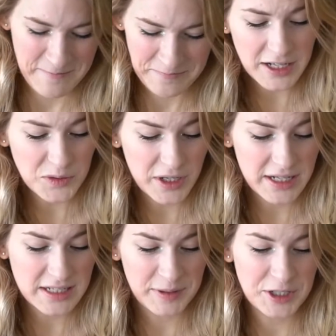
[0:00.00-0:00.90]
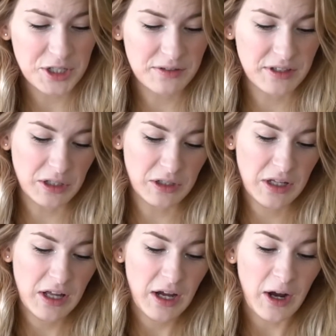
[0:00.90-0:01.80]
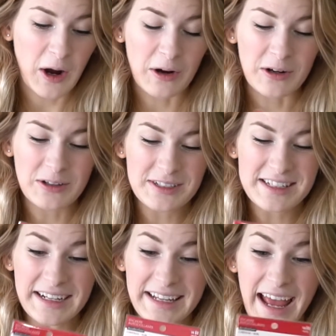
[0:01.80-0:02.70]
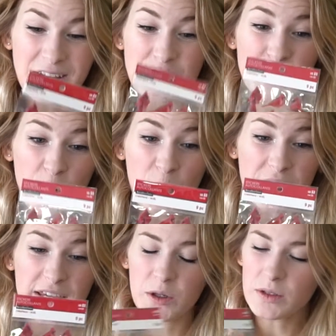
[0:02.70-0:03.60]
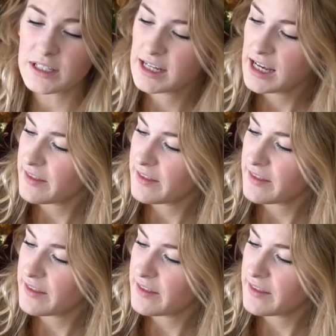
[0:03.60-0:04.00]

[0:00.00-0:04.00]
Next one is a bunch of little cardinals. Again, so cute.